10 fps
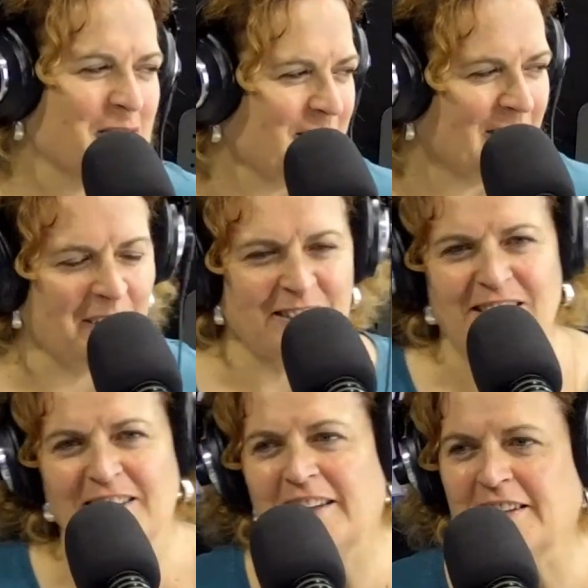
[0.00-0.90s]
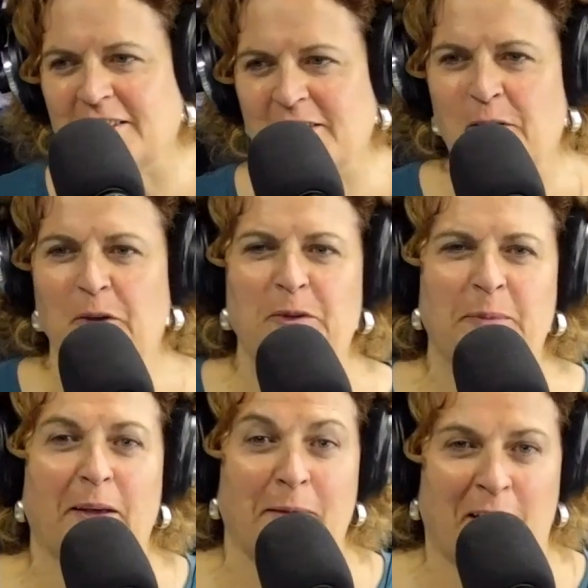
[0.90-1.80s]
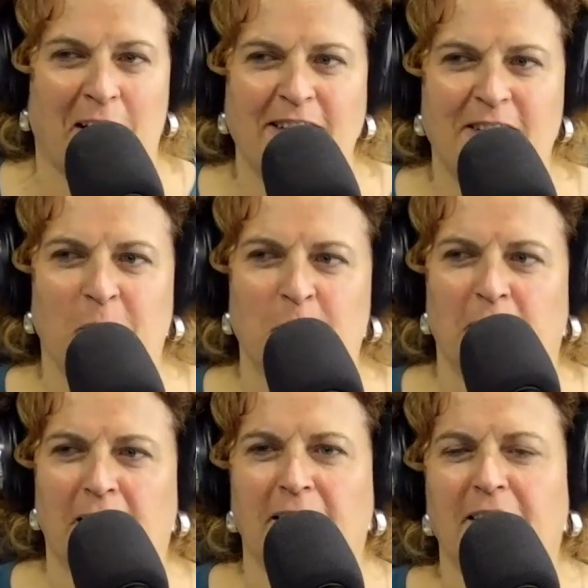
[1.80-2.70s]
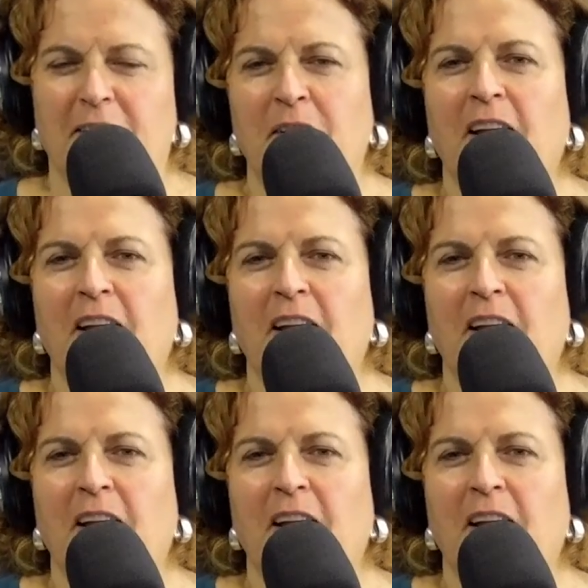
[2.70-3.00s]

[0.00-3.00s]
was when I was a kid at school, maybe high school, and you